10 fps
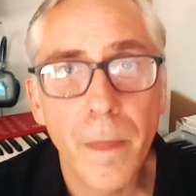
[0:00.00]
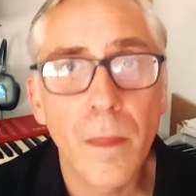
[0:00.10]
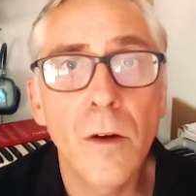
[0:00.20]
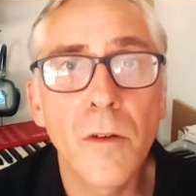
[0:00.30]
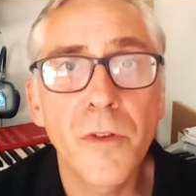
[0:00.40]

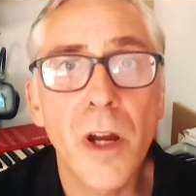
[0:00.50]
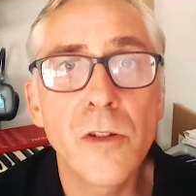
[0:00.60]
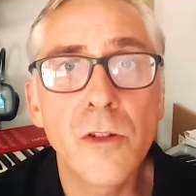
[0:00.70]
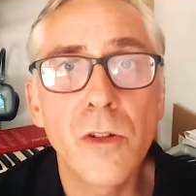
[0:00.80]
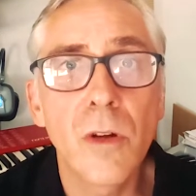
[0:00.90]
the
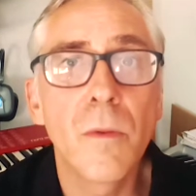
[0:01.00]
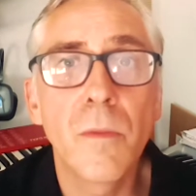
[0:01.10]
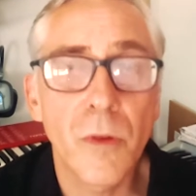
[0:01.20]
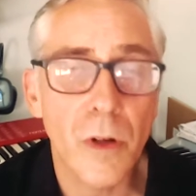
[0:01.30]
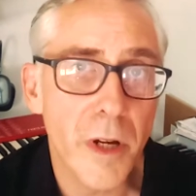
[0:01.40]
French
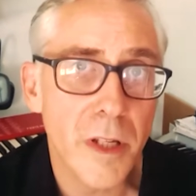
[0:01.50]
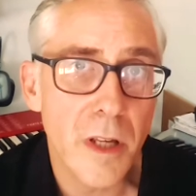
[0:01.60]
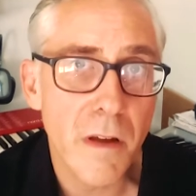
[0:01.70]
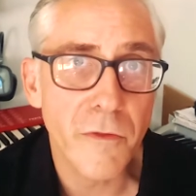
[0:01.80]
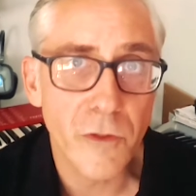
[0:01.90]

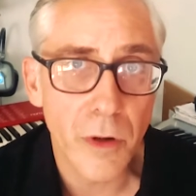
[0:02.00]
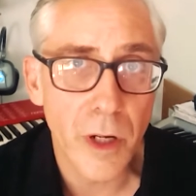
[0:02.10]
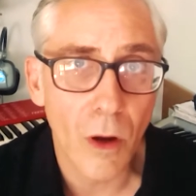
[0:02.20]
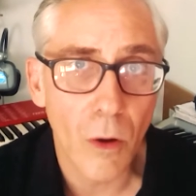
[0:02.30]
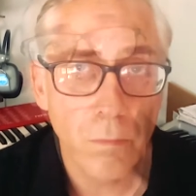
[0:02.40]
progressive
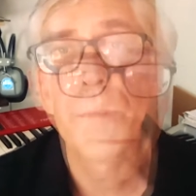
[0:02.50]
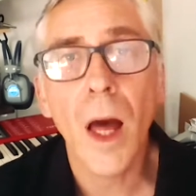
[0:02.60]
trio.